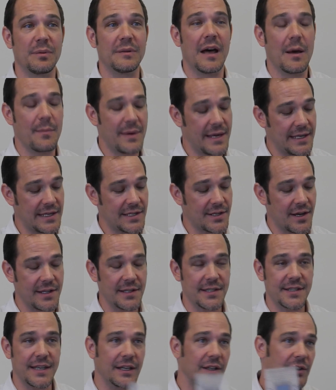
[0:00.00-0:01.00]
plumbing is on
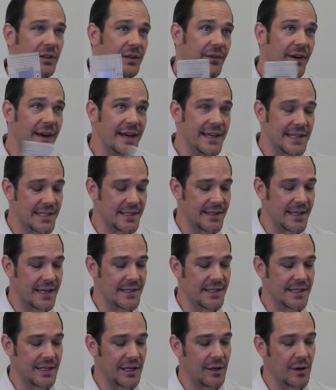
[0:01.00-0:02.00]
a single device
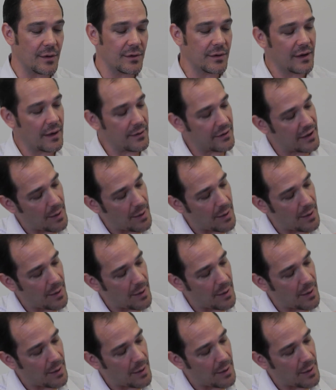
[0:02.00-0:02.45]
that's a